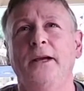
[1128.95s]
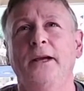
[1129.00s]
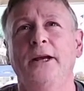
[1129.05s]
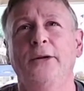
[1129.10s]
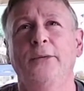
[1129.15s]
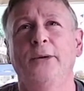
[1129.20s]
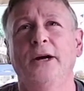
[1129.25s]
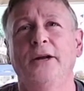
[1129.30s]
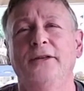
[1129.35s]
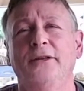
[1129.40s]

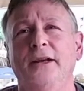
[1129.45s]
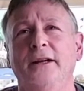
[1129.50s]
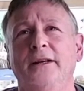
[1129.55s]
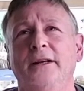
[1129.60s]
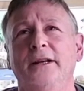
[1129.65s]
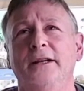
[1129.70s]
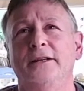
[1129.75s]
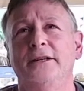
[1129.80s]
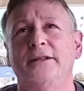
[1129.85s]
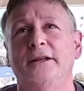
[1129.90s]
Anyway, I think
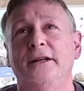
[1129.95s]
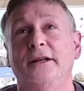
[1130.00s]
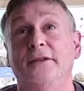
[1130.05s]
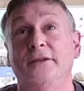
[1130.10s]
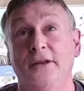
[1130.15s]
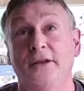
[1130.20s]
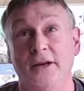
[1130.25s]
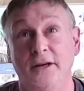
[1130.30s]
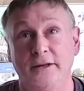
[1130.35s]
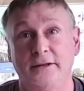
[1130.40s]
it's the
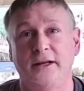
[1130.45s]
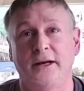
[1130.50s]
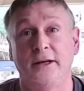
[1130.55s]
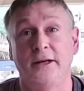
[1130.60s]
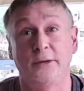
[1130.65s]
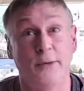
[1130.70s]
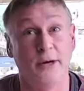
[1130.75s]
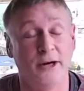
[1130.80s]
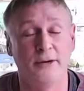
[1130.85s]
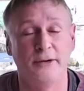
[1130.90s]
third
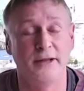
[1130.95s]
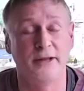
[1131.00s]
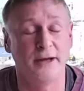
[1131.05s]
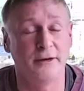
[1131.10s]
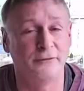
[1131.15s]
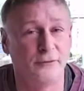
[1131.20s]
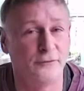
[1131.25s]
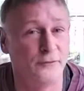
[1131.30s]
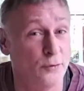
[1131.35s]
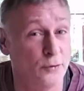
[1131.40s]
day. We're only
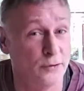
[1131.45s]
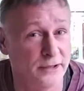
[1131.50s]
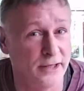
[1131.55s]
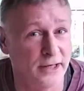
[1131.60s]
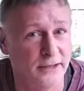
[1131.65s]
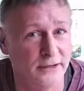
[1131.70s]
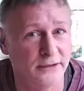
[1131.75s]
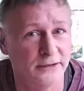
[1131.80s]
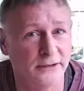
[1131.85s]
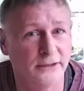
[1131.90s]
there for 4
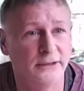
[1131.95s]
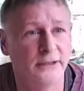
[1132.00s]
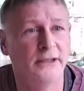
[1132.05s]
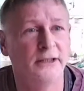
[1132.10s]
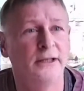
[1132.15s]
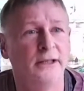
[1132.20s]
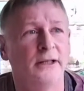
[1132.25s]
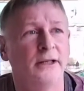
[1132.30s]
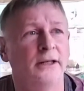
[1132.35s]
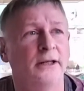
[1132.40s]
days.
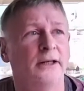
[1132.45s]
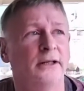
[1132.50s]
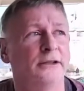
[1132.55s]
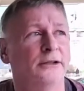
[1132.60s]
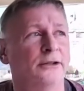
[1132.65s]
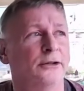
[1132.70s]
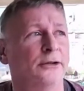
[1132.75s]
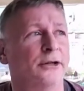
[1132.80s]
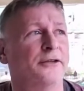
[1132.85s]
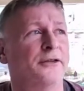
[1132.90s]

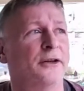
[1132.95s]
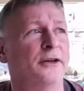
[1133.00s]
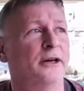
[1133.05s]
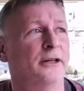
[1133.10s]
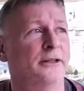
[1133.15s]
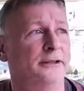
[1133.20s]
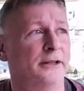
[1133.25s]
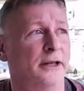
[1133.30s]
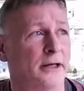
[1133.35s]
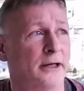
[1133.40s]
So on the
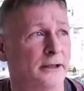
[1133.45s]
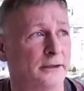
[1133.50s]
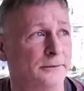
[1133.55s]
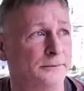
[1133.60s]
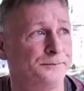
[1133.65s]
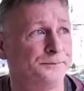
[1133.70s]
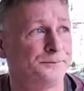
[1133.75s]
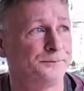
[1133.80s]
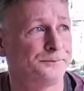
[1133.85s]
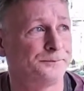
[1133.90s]
third day,